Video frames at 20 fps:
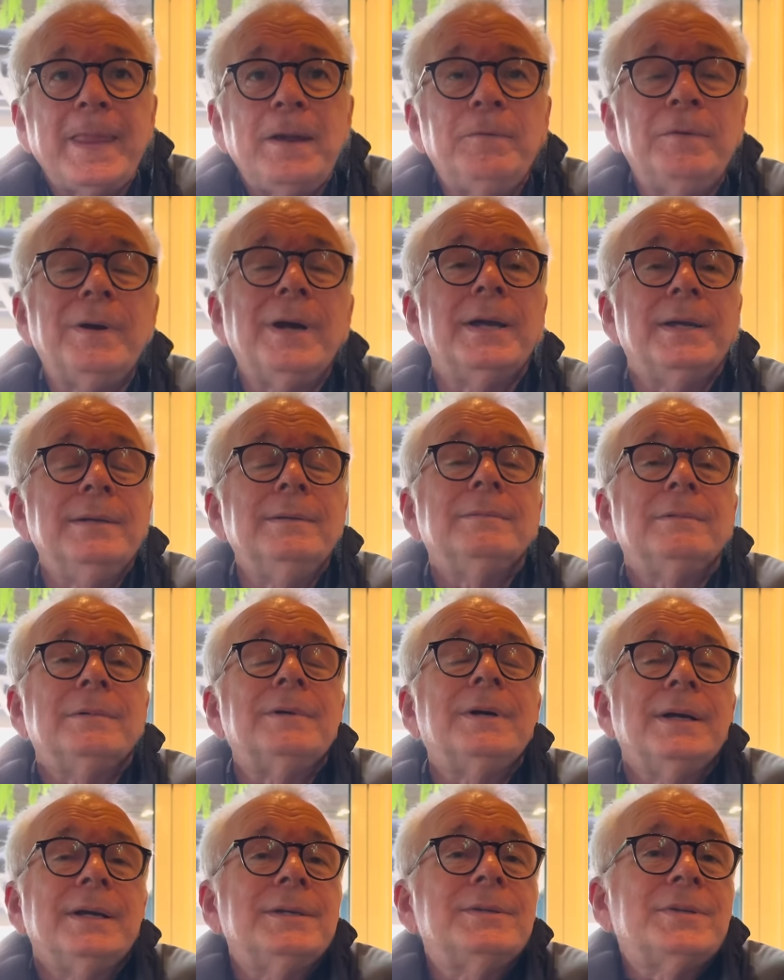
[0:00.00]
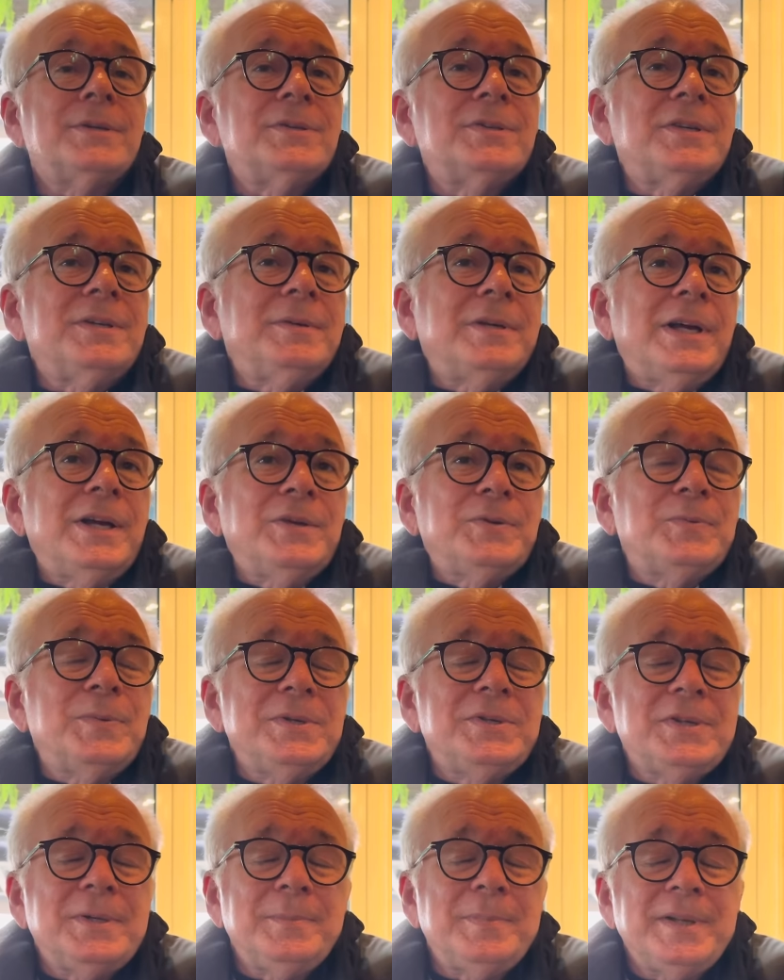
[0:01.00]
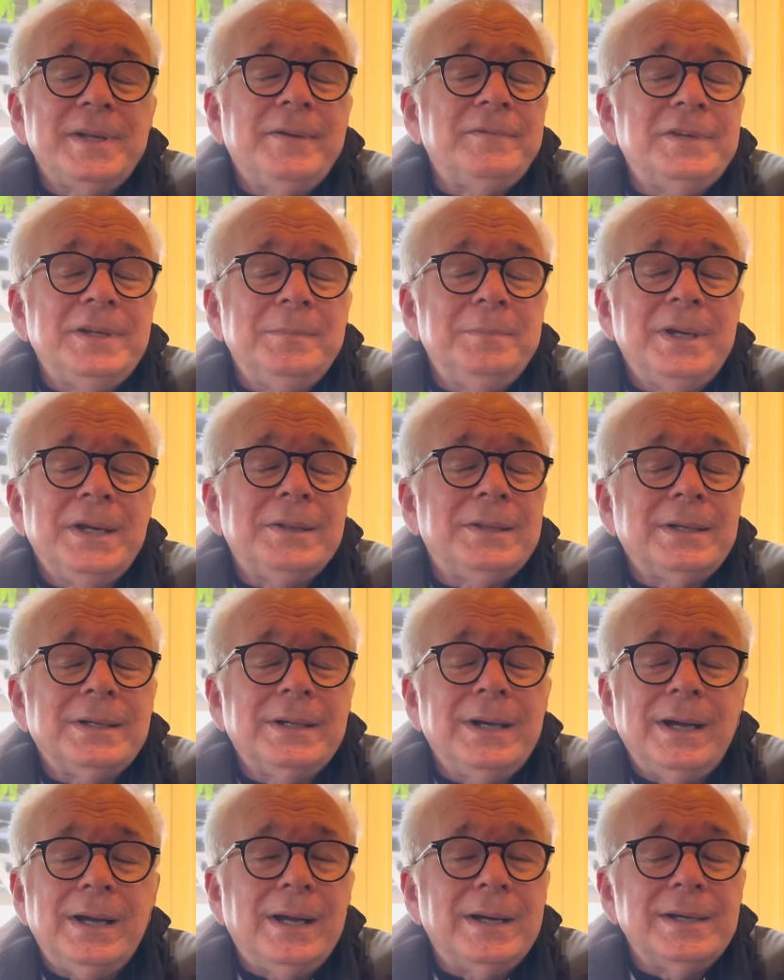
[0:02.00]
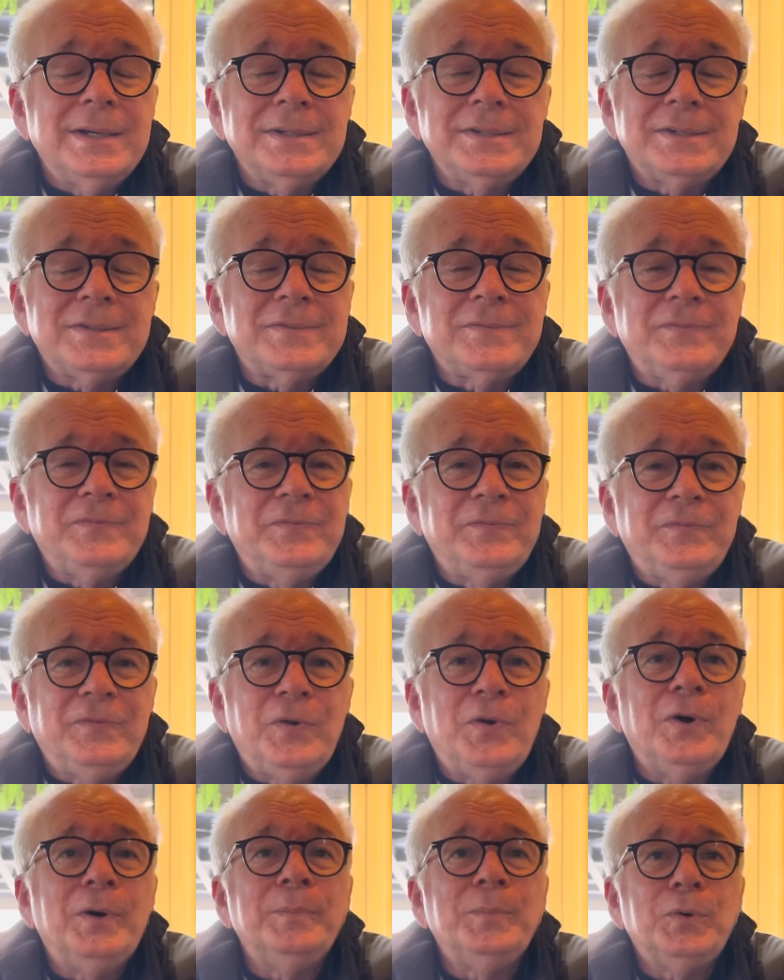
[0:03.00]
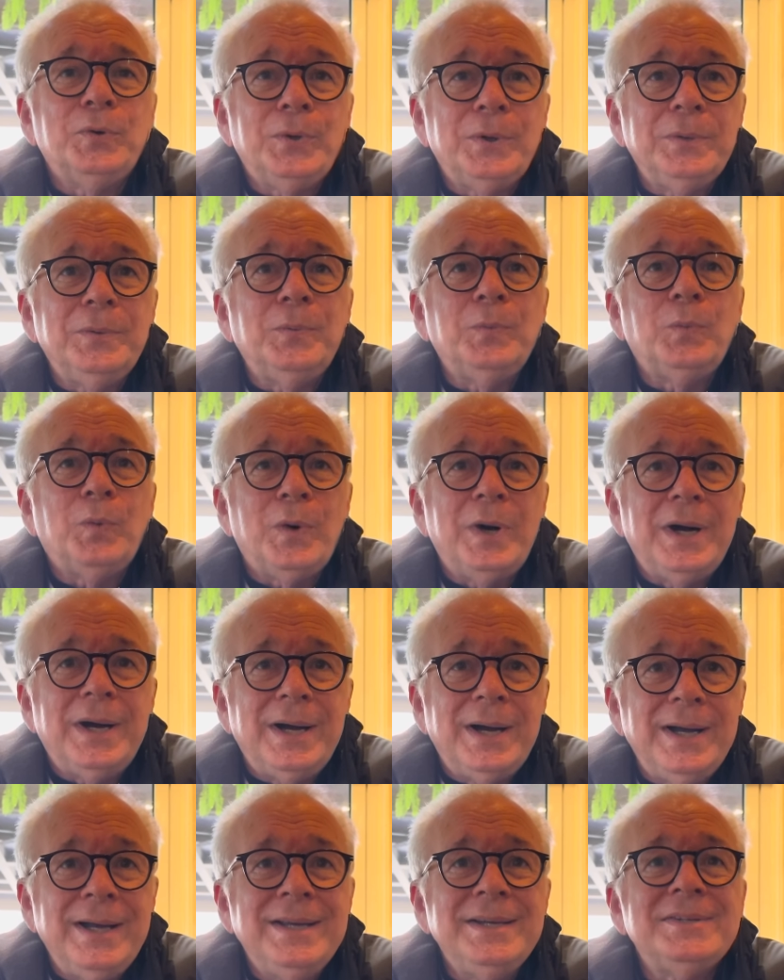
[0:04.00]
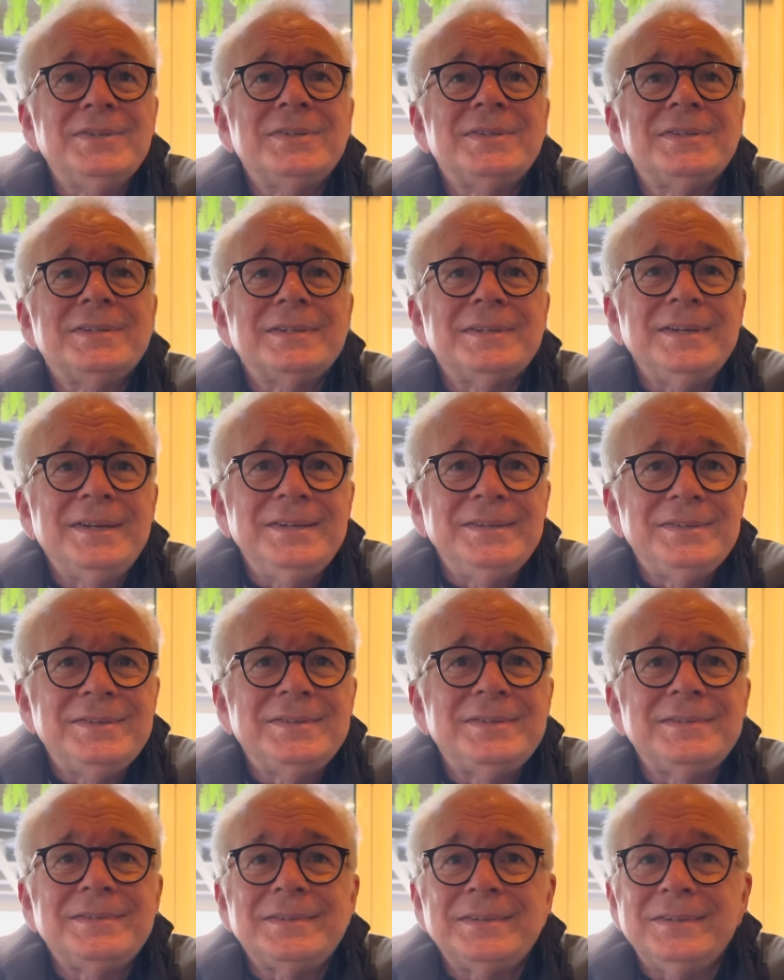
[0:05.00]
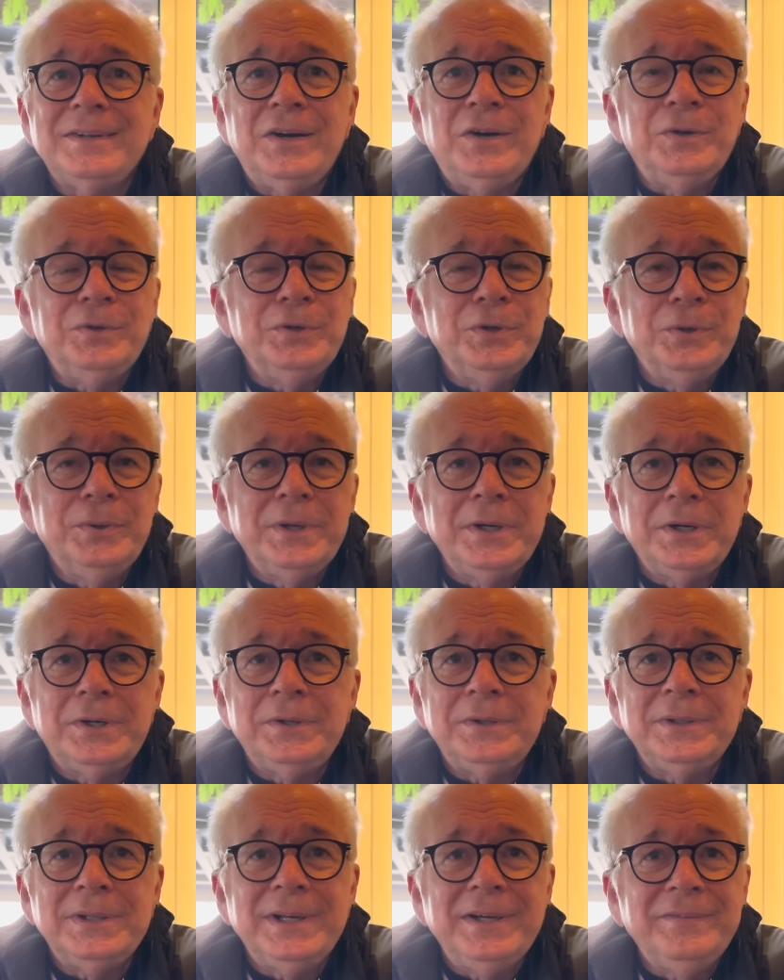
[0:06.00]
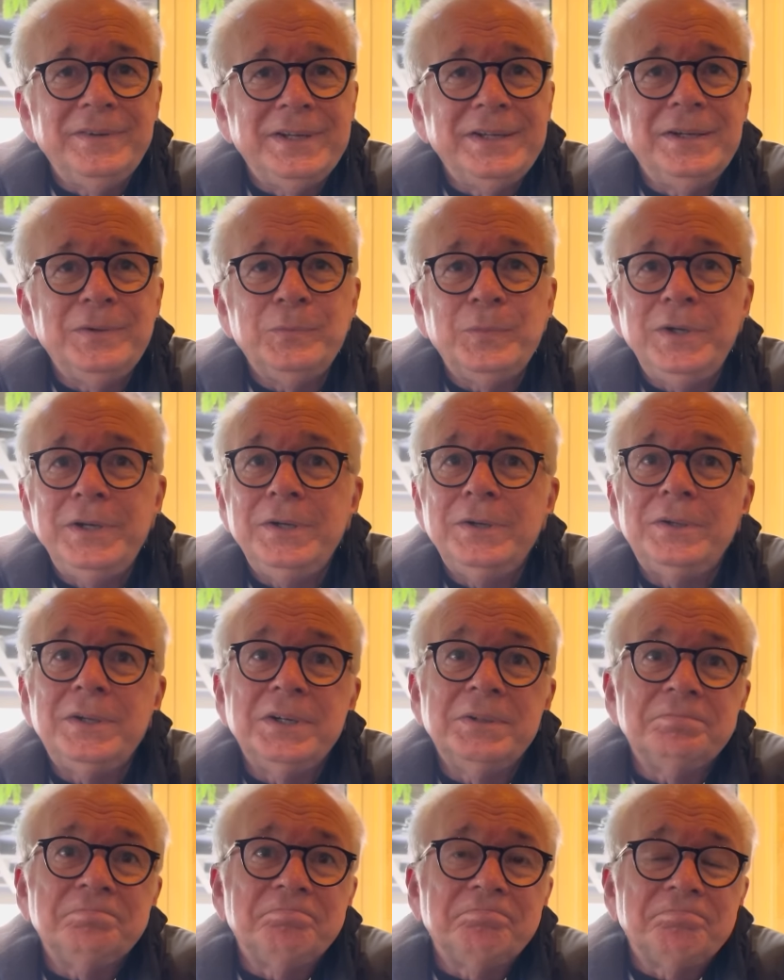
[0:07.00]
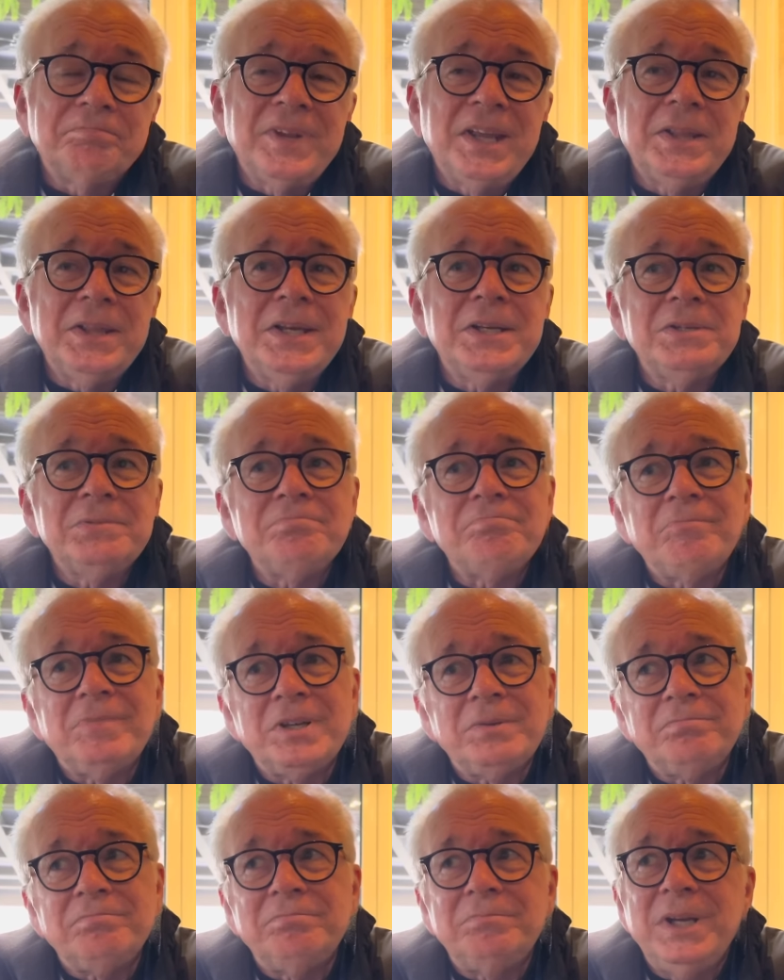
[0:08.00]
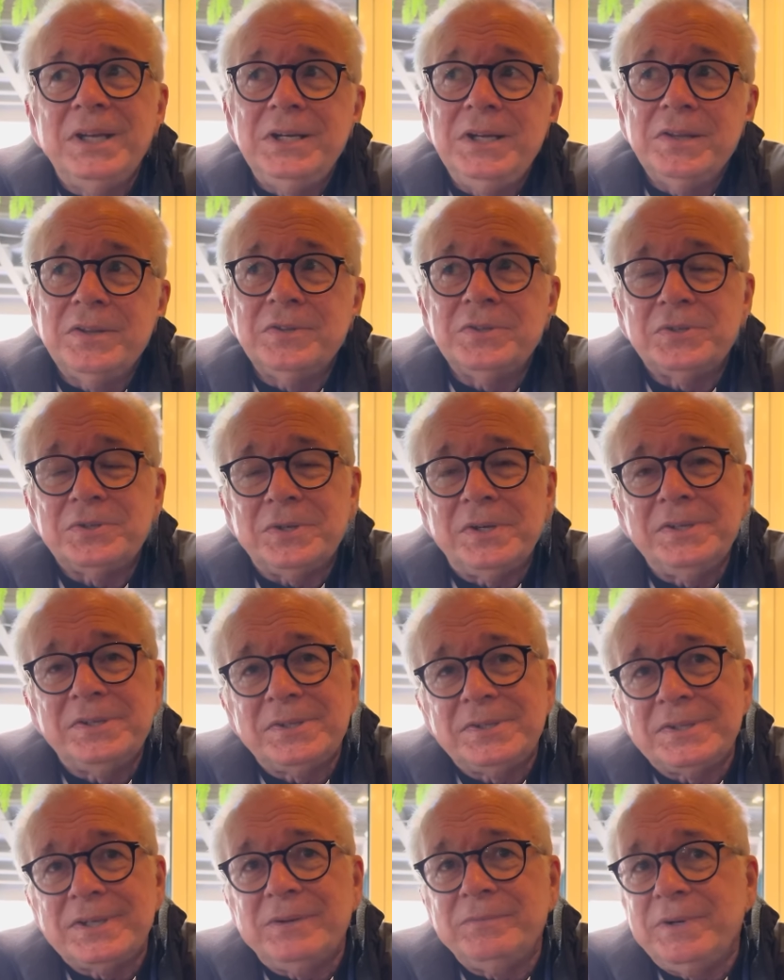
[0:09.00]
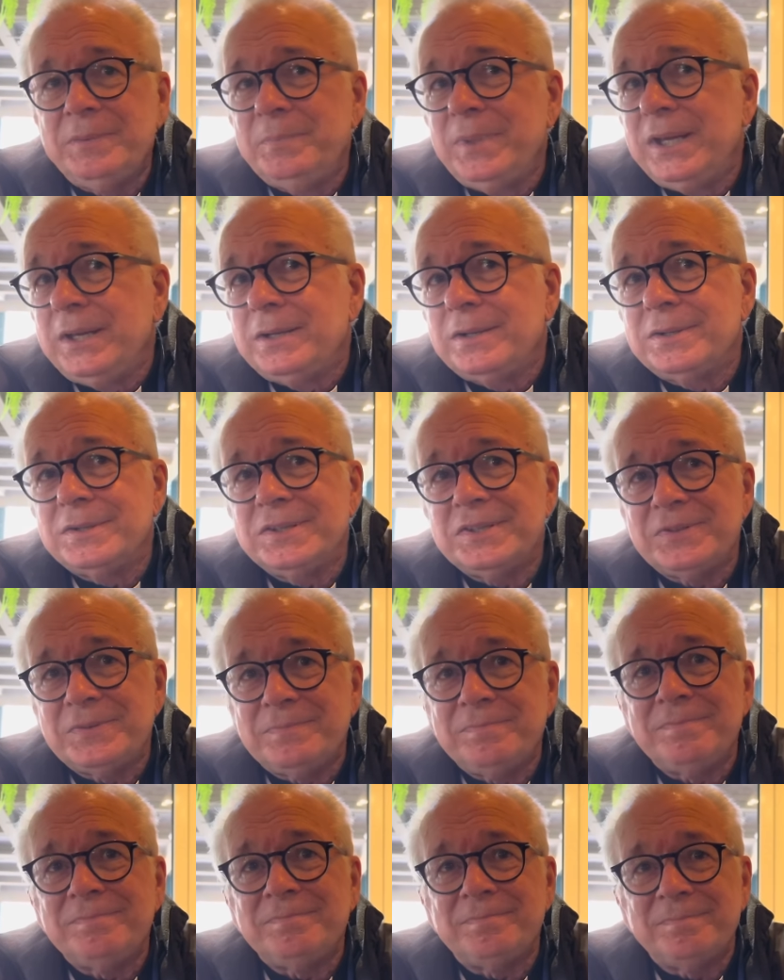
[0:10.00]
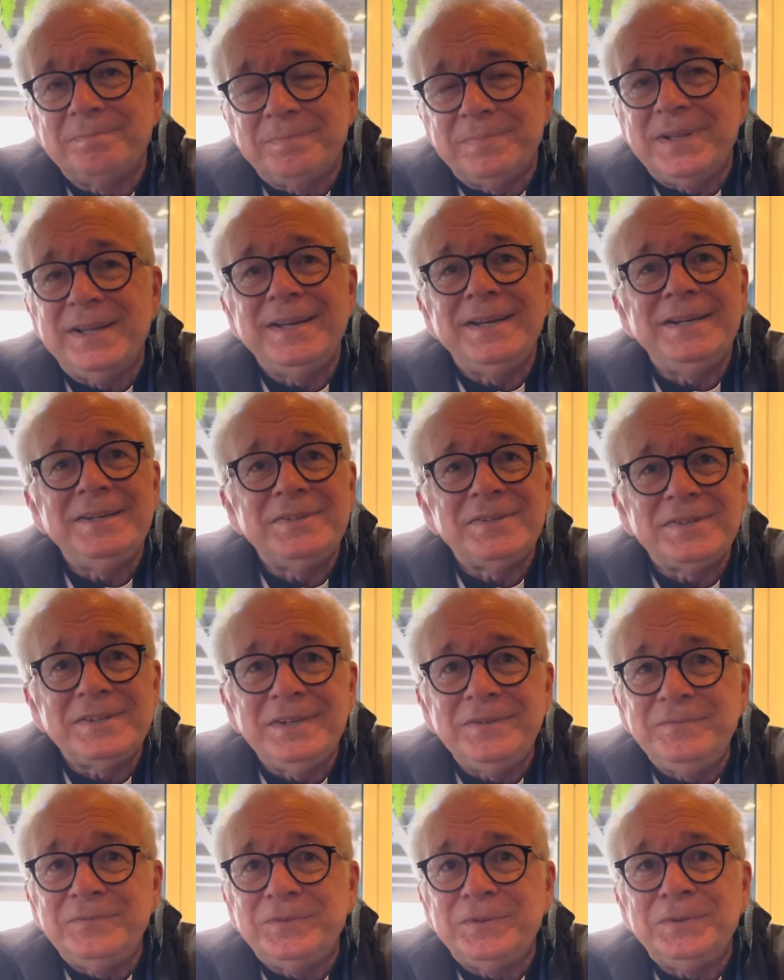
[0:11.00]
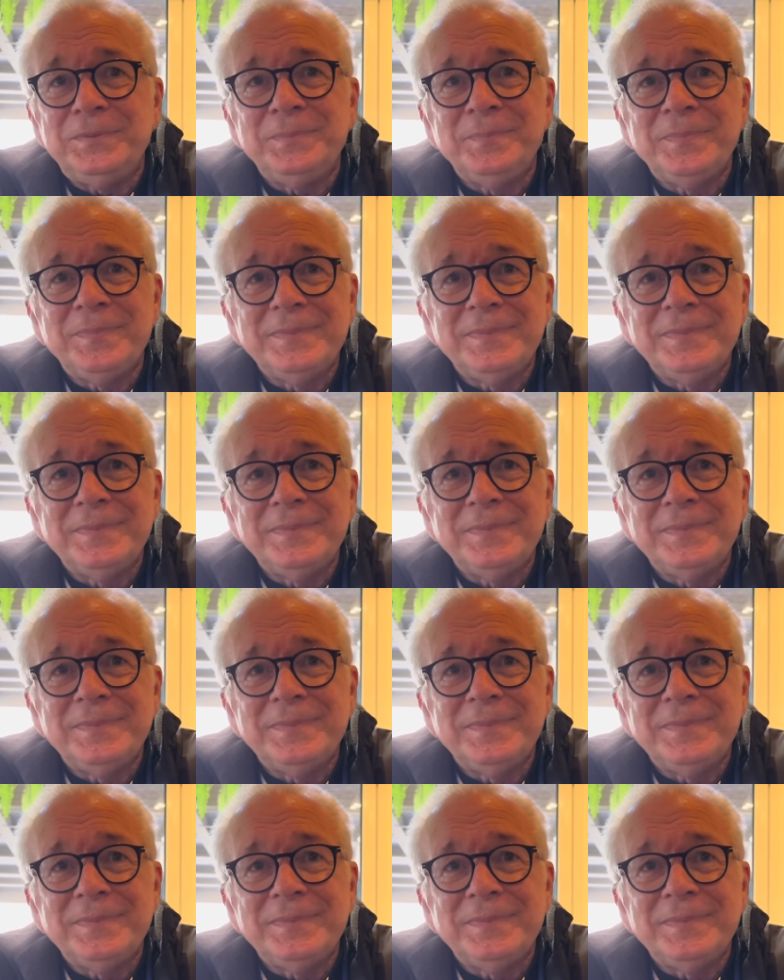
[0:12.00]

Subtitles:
Right. So sometimes we simply have to admit that God is far more wise. He's all-knowing, all-loving, and we aren't. And then many of the choices that we make are just plain sinful.